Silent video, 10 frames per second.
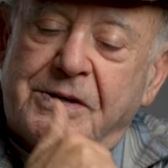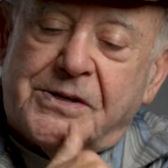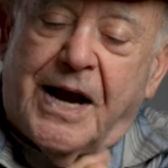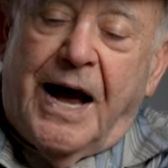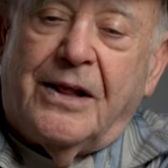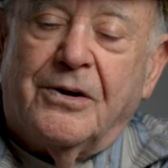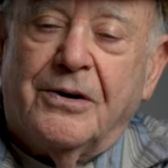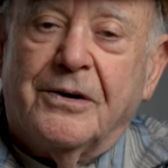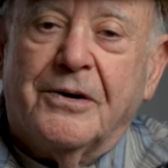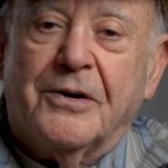
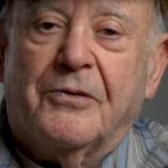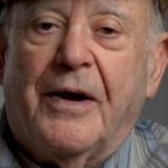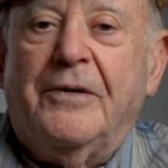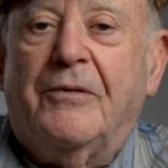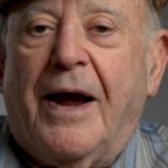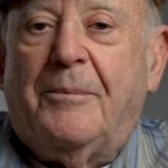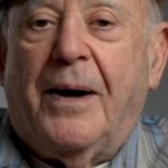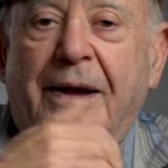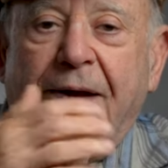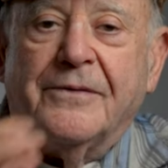scholar, great
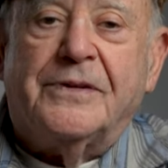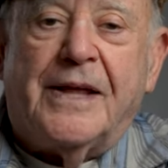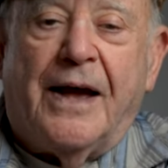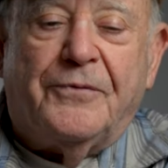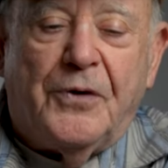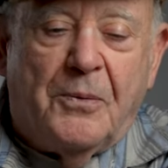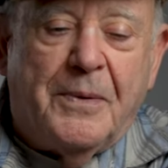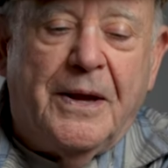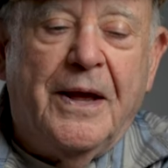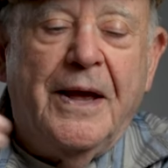rabbi, gives Daf
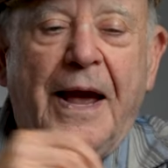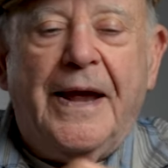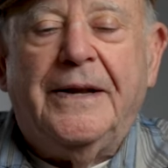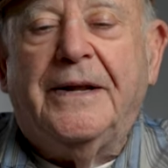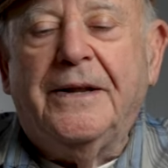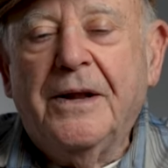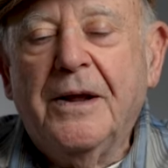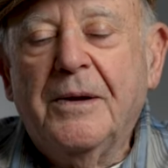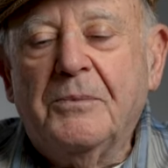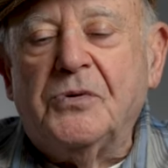Yomi eight
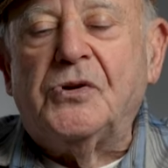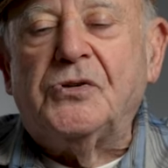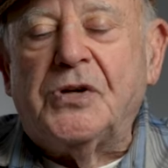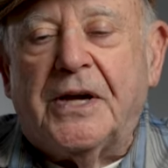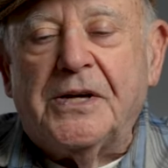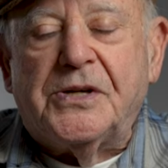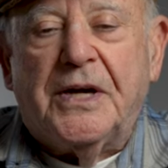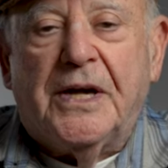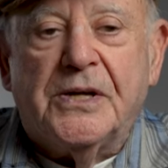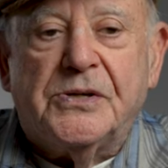mezuzah kissing
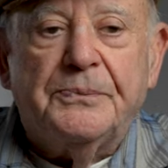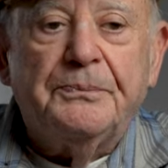kids.